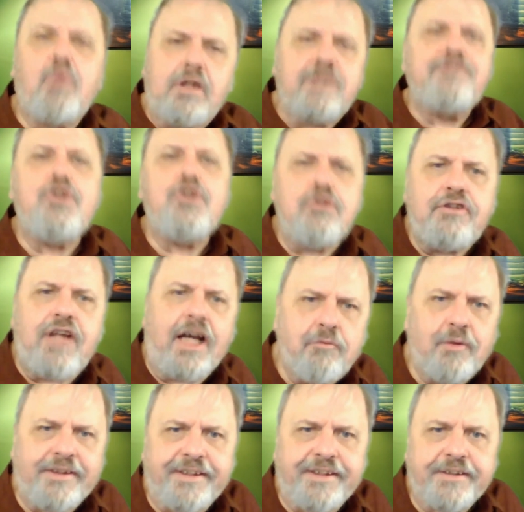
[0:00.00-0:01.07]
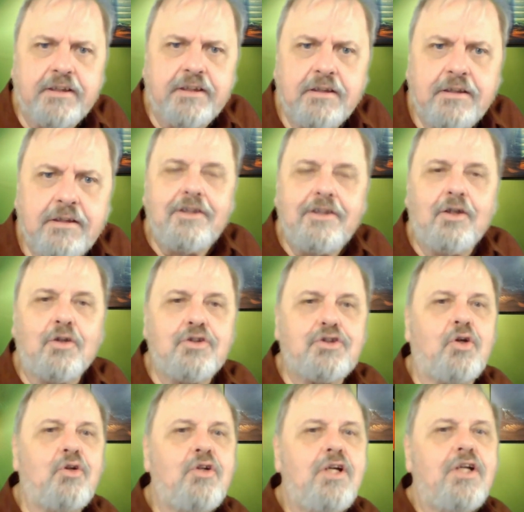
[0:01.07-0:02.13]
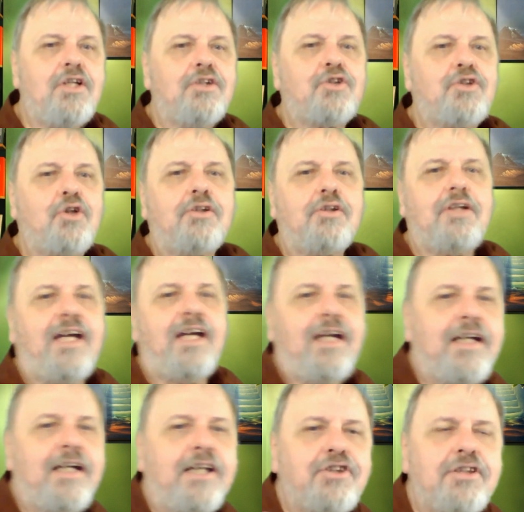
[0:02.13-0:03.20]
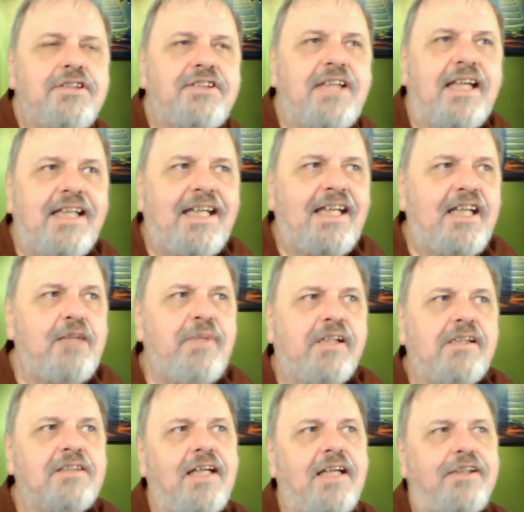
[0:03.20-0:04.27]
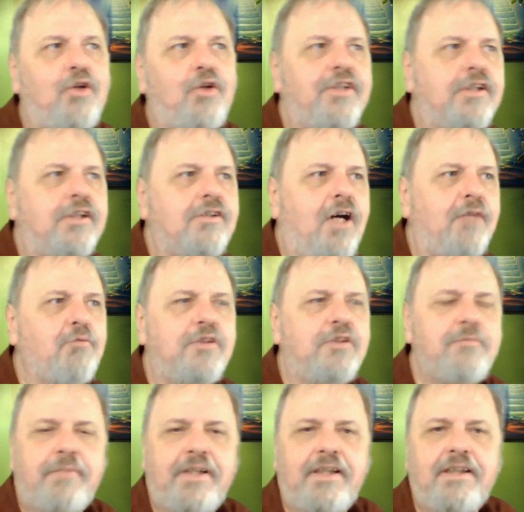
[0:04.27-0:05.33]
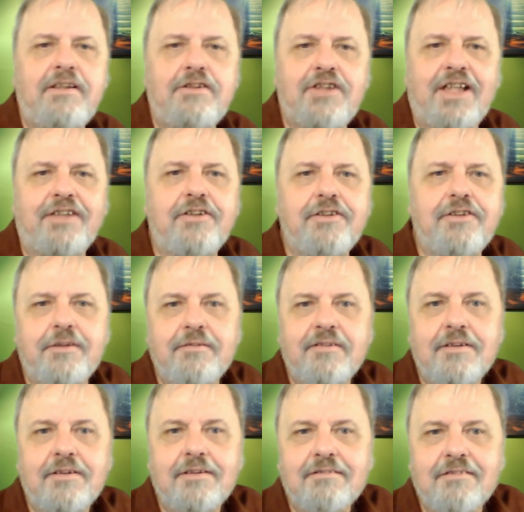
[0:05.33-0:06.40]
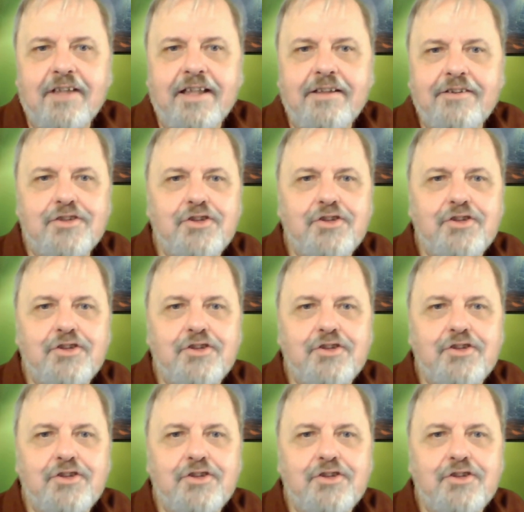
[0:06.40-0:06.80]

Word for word: What have you done with it? You know, so so, and I shouldn't say he because I know that God wouldn't be gendered, right?